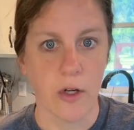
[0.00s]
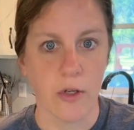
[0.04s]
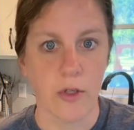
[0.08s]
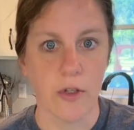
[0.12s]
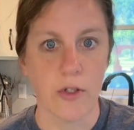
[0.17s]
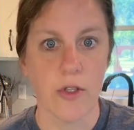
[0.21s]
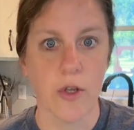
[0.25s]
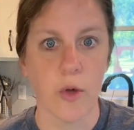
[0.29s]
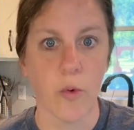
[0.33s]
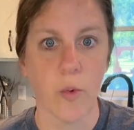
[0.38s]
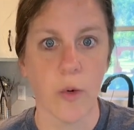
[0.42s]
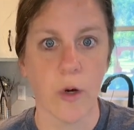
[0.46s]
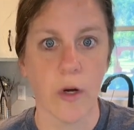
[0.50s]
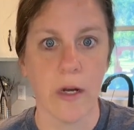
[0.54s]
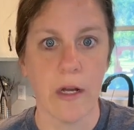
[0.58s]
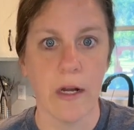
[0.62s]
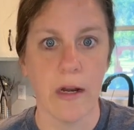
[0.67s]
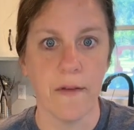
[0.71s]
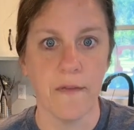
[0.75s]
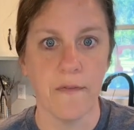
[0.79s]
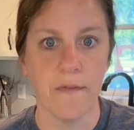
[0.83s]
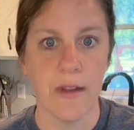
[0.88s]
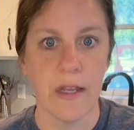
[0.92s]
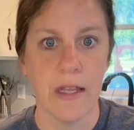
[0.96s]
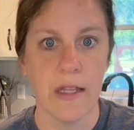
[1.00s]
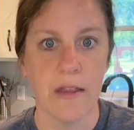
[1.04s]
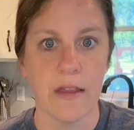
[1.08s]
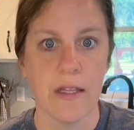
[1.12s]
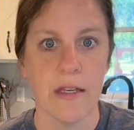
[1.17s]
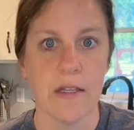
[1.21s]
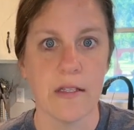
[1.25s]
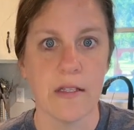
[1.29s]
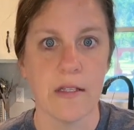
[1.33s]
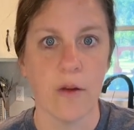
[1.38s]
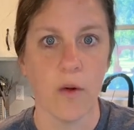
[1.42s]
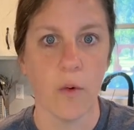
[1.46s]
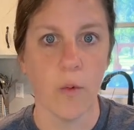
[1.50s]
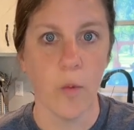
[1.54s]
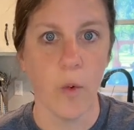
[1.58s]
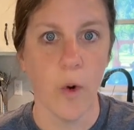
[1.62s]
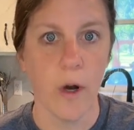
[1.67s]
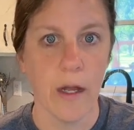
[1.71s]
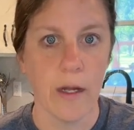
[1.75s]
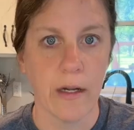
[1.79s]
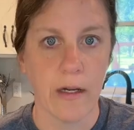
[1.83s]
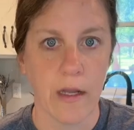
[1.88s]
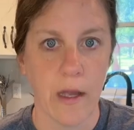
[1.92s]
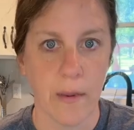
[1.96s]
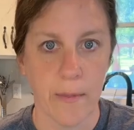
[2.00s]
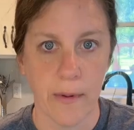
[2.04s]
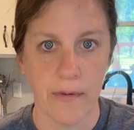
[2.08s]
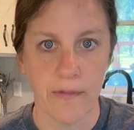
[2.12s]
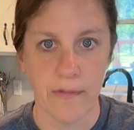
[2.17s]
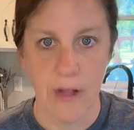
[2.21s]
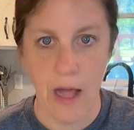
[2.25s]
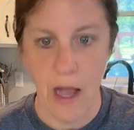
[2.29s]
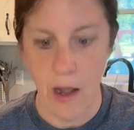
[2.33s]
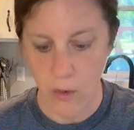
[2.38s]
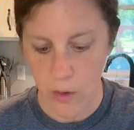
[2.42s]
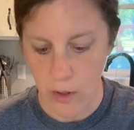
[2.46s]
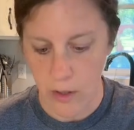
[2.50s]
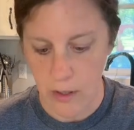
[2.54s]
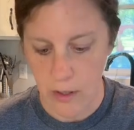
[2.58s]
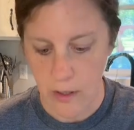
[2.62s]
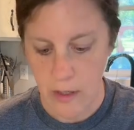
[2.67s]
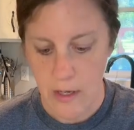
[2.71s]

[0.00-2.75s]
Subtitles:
So we're gonna feed this 1 cup of flour.